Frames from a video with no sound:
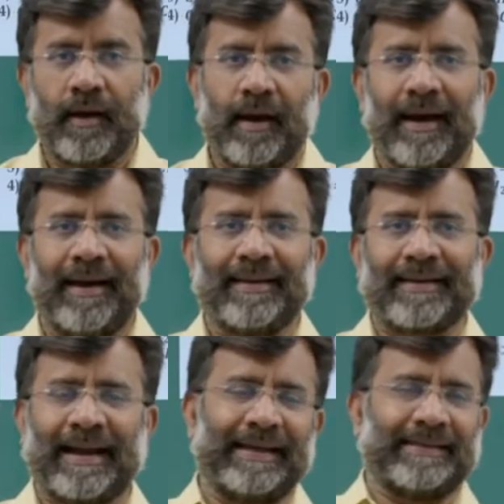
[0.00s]

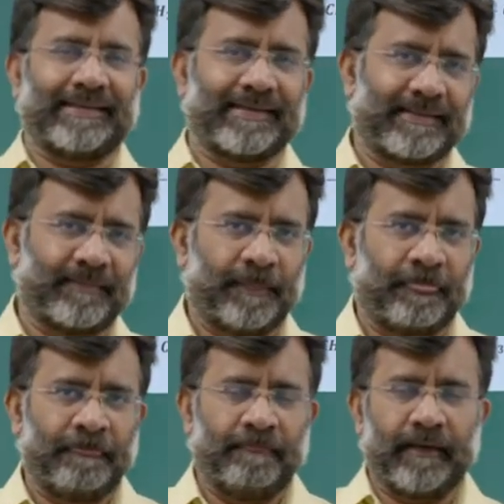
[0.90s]
alkynes.
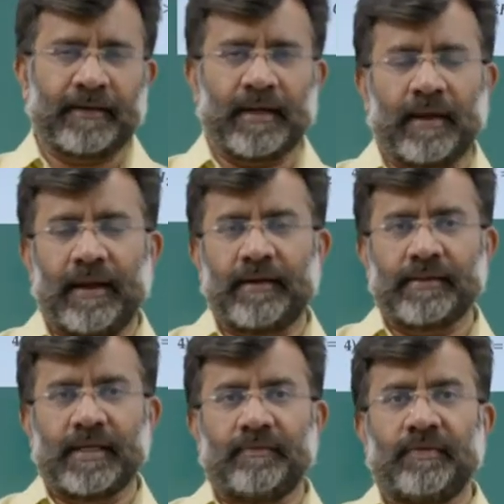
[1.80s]
The
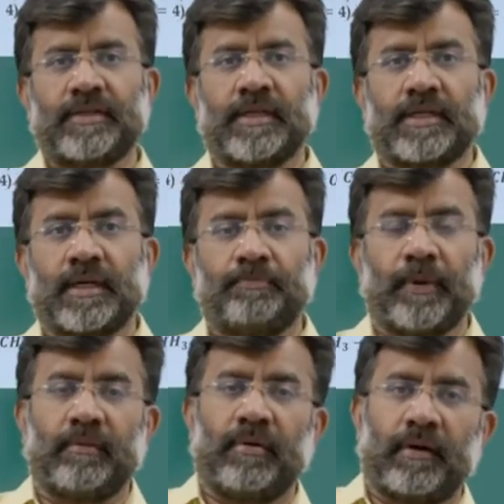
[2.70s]
hydrogen with the
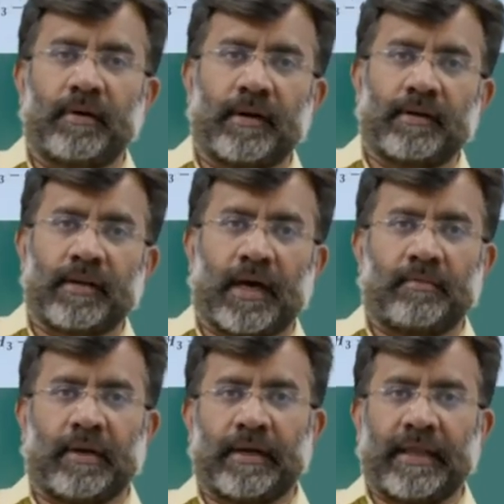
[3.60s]
triple bonded
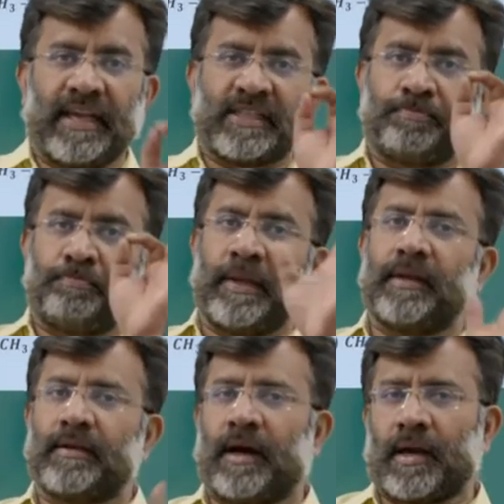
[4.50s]
carbon,
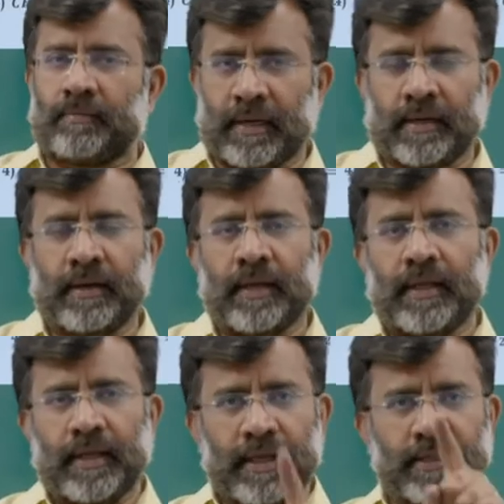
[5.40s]
sp carbon,
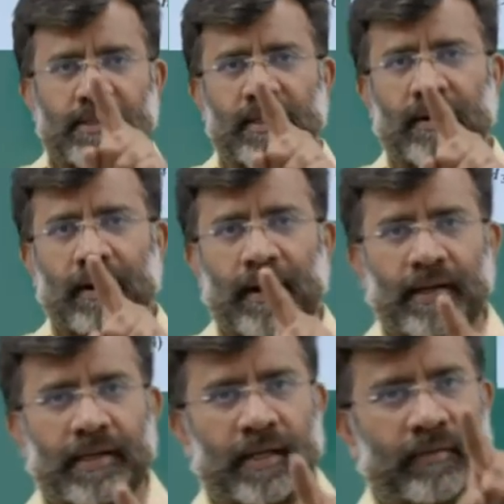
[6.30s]
is
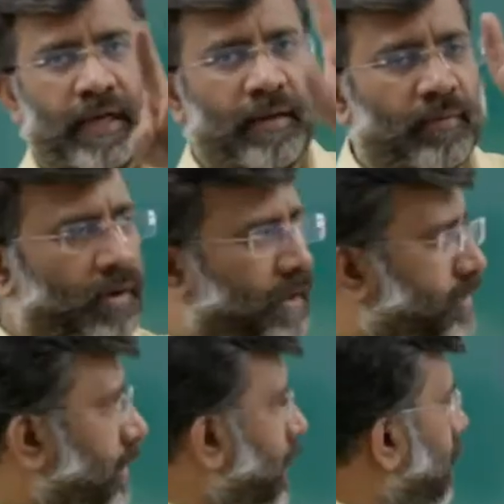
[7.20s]
relatively more acidic.